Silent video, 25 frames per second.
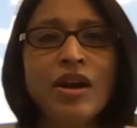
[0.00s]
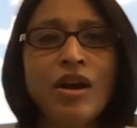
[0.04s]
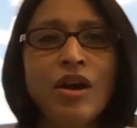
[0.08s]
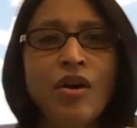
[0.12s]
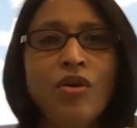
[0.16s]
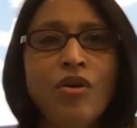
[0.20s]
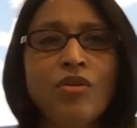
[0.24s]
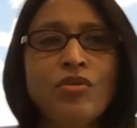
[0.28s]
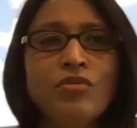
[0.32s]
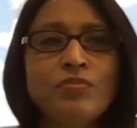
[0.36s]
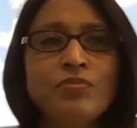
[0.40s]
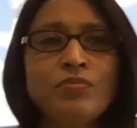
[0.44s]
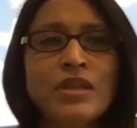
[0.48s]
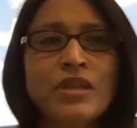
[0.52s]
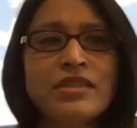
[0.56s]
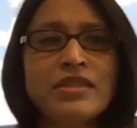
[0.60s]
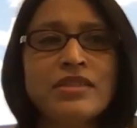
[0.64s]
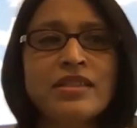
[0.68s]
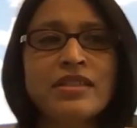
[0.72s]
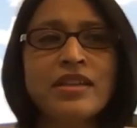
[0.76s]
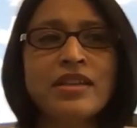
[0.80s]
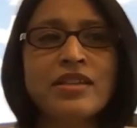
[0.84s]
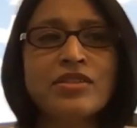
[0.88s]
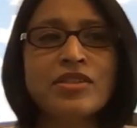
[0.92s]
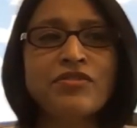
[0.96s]
owned
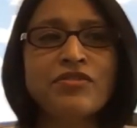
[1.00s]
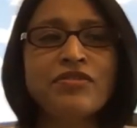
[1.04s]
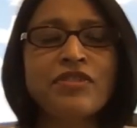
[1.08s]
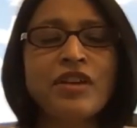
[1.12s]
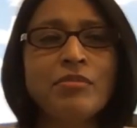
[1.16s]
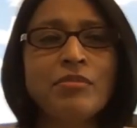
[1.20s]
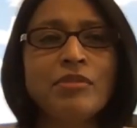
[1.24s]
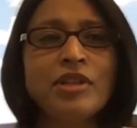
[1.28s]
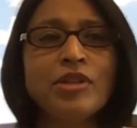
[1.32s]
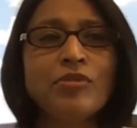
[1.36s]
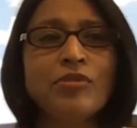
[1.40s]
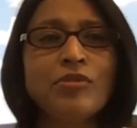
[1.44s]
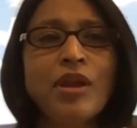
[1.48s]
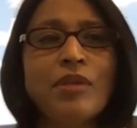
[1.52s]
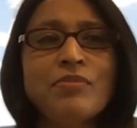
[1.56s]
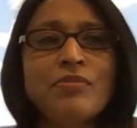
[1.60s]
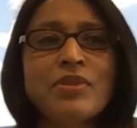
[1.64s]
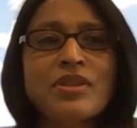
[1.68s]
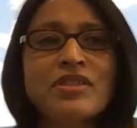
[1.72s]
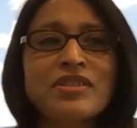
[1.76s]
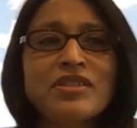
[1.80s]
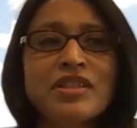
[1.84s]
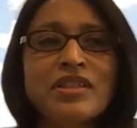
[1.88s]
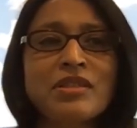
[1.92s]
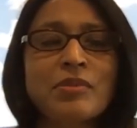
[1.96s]
business or family run
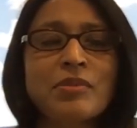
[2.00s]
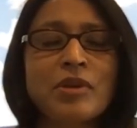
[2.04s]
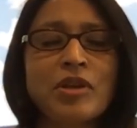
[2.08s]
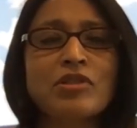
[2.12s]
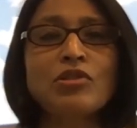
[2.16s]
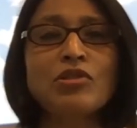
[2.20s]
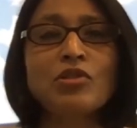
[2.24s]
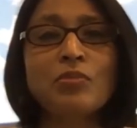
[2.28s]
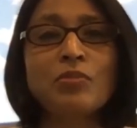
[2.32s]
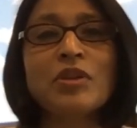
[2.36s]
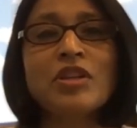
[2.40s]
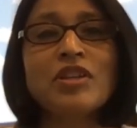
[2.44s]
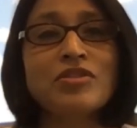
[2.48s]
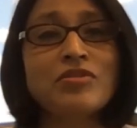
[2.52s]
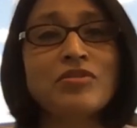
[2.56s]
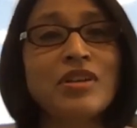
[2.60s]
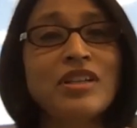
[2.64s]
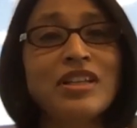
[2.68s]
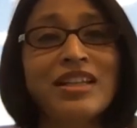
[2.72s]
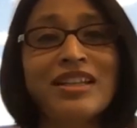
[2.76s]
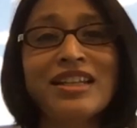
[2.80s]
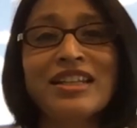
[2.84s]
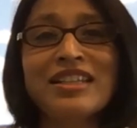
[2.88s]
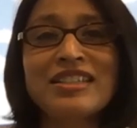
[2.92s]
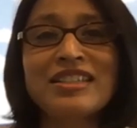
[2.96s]
business, because Lupin is
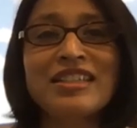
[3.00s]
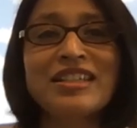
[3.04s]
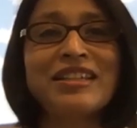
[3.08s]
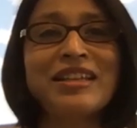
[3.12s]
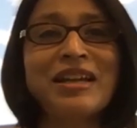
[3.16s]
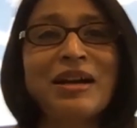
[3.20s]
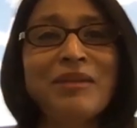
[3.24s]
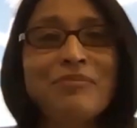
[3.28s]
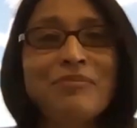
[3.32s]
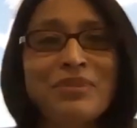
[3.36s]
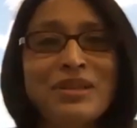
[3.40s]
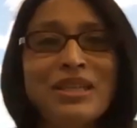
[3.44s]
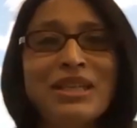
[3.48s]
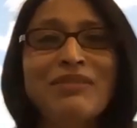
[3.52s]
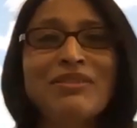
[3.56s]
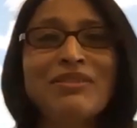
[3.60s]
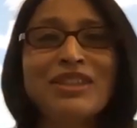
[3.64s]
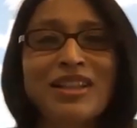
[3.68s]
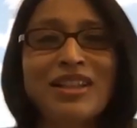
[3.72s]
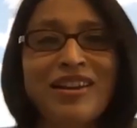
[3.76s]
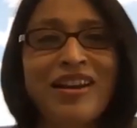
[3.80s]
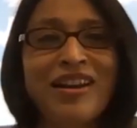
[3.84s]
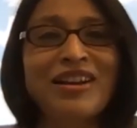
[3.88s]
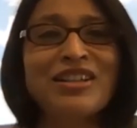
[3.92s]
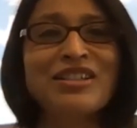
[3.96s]
really a listed company with a
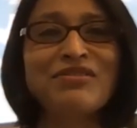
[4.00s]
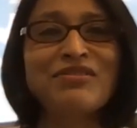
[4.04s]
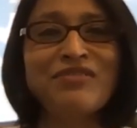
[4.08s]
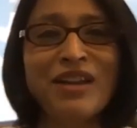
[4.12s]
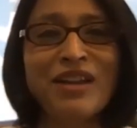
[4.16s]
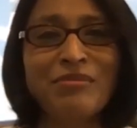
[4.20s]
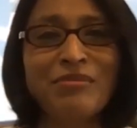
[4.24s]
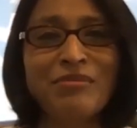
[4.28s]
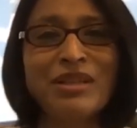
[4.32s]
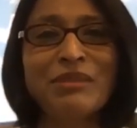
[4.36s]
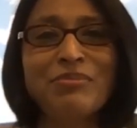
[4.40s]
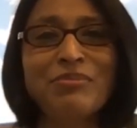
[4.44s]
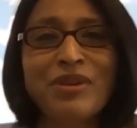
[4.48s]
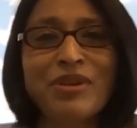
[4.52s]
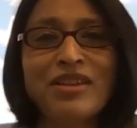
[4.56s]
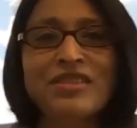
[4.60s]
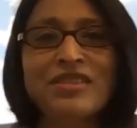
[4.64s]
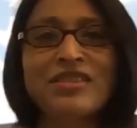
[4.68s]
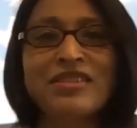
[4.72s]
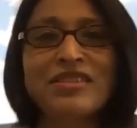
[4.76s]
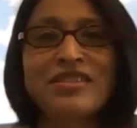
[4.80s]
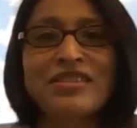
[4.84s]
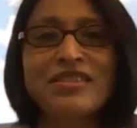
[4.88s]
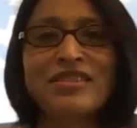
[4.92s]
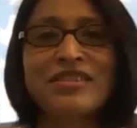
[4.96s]
large family
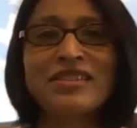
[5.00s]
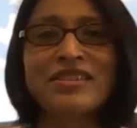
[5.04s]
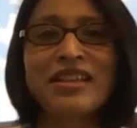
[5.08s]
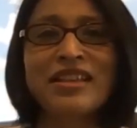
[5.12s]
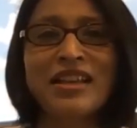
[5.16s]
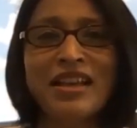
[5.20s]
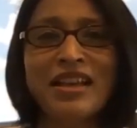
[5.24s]
presence,